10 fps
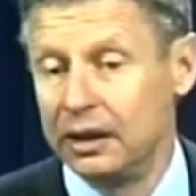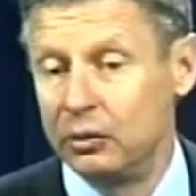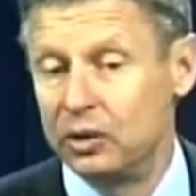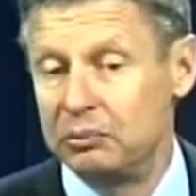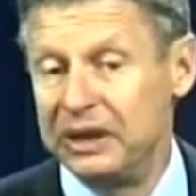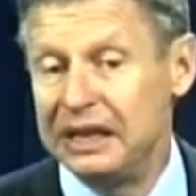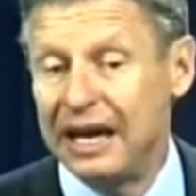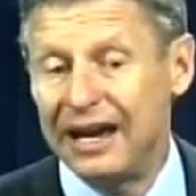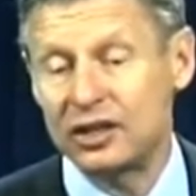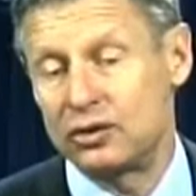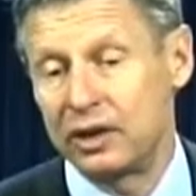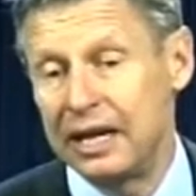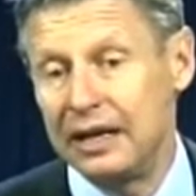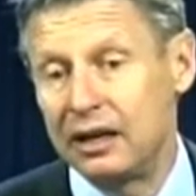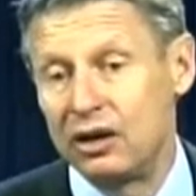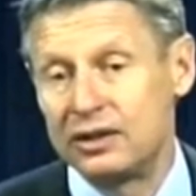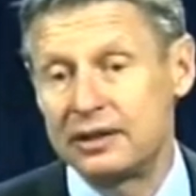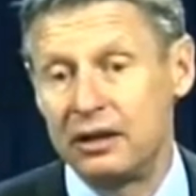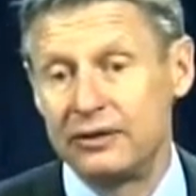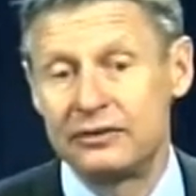It would be extricating
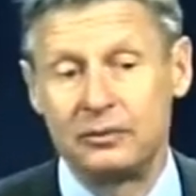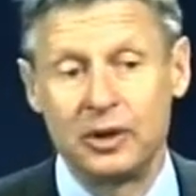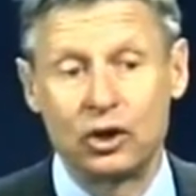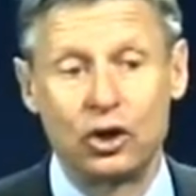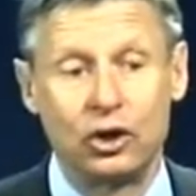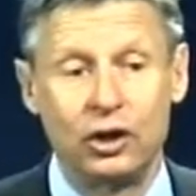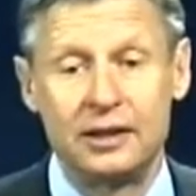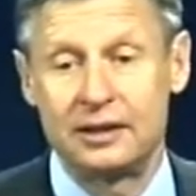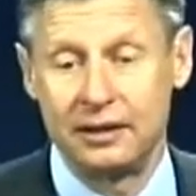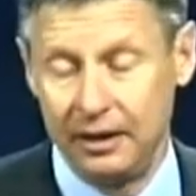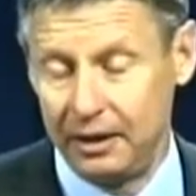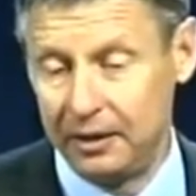ourselves from the current